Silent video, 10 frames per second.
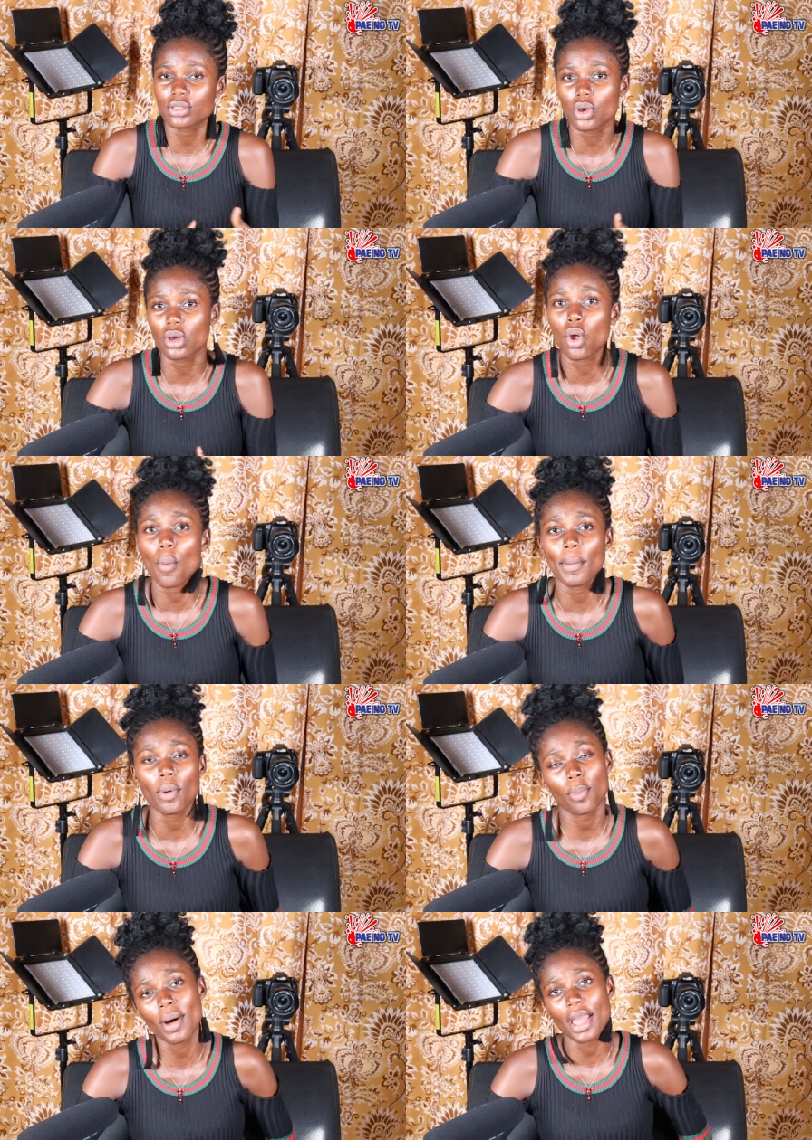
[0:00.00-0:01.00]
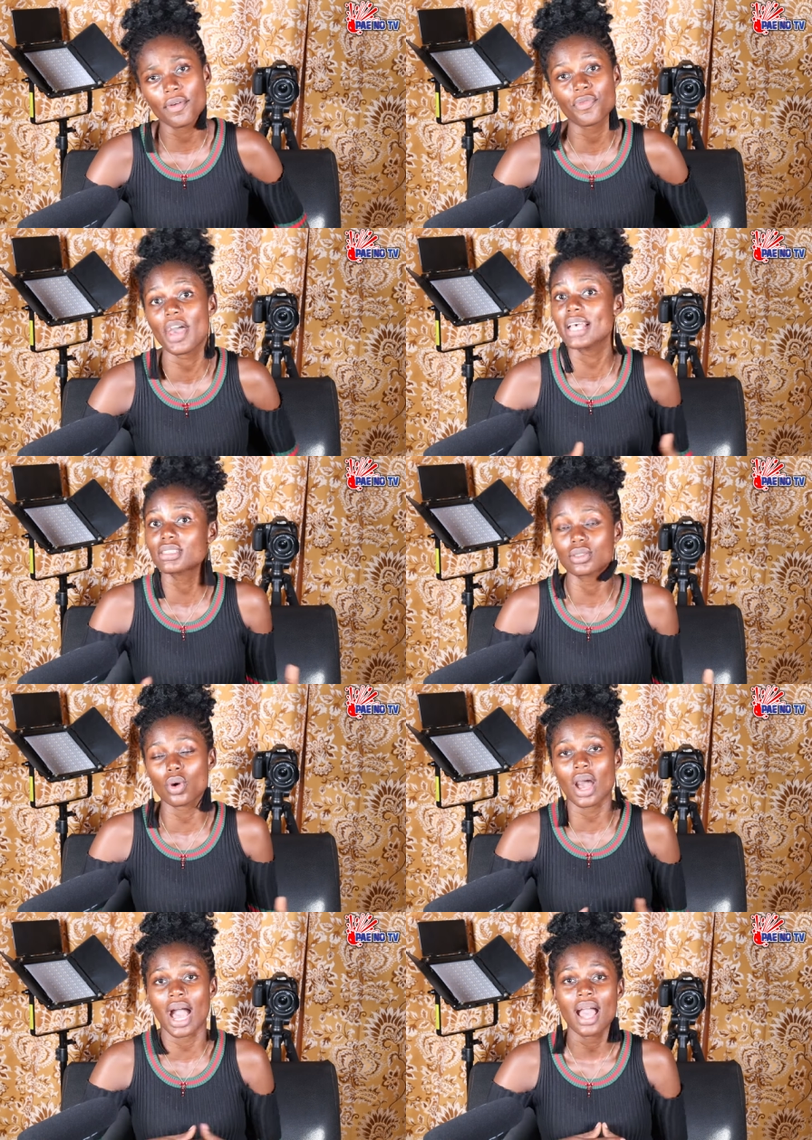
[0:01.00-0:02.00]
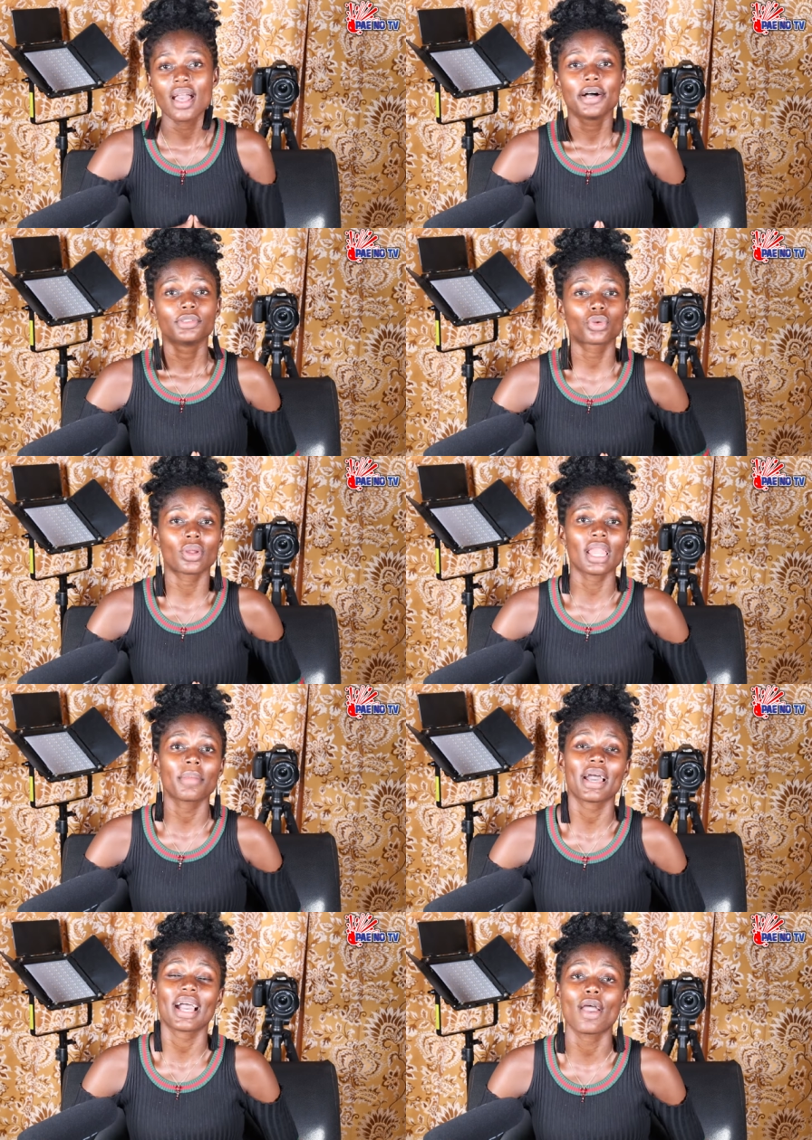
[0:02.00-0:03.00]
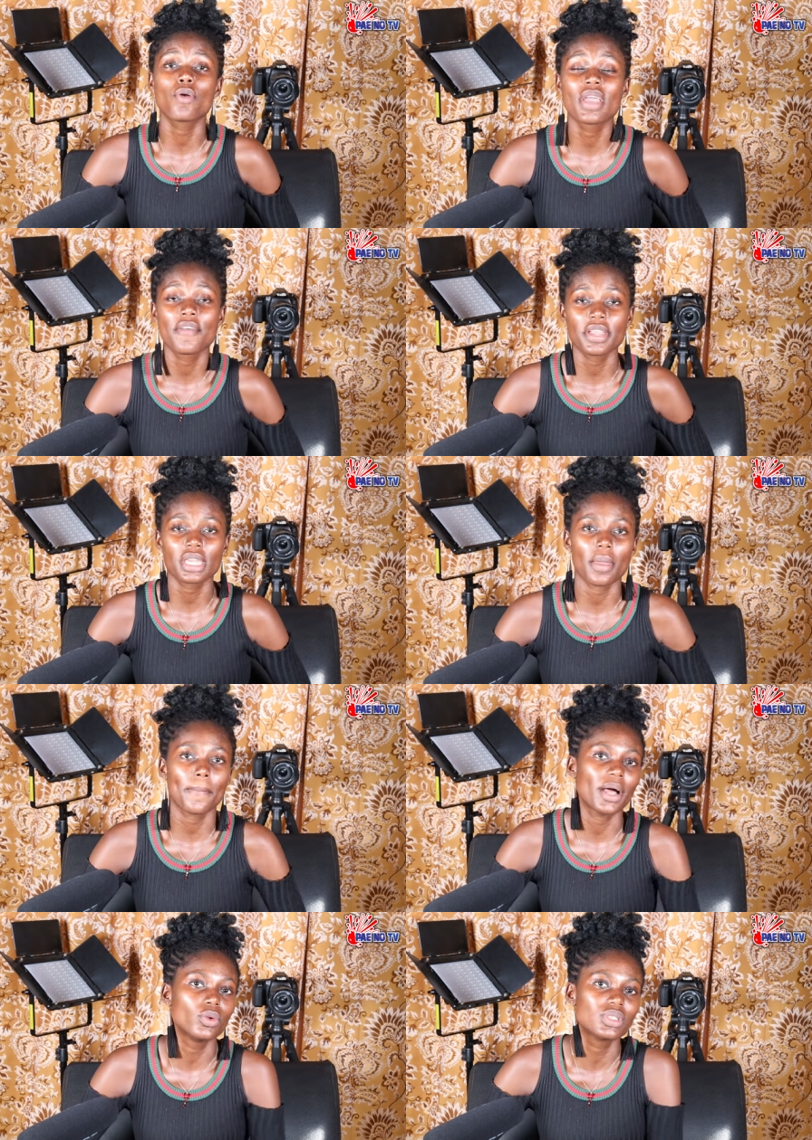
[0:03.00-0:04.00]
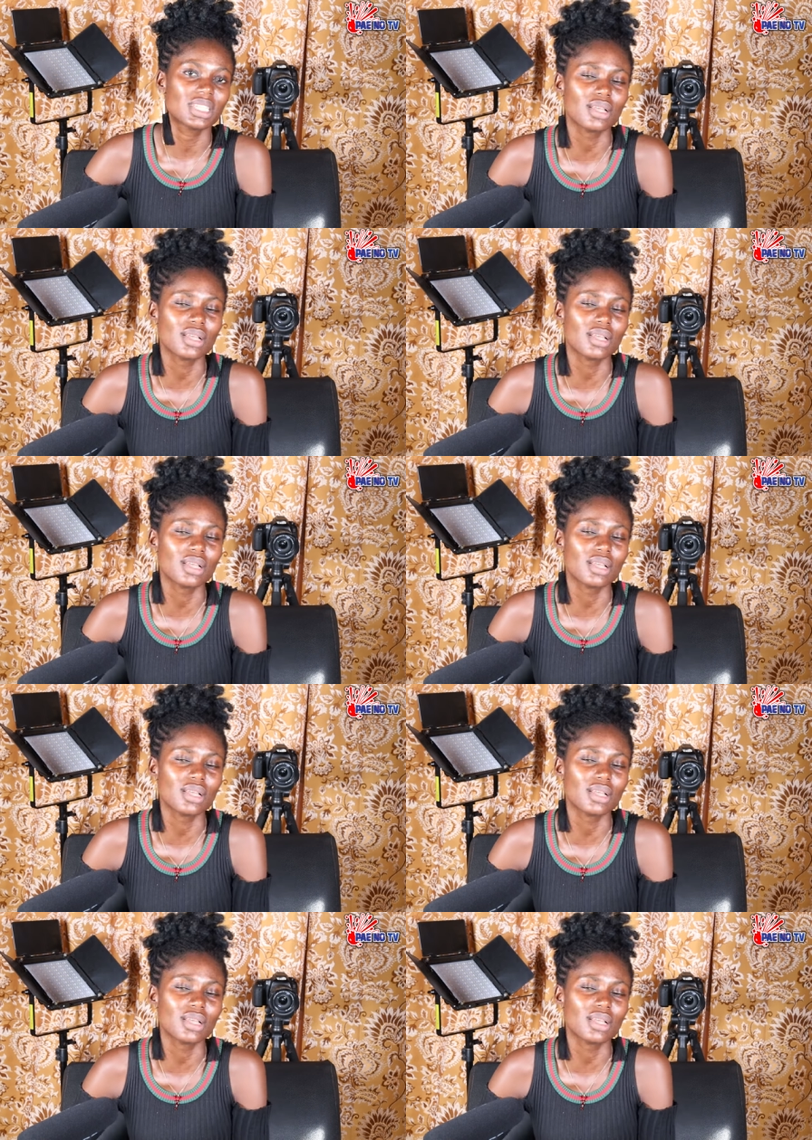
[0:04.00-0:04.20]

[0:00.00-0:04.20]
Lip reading: of song, no, but by first song, to the other back, I will be a friend of King Paluta.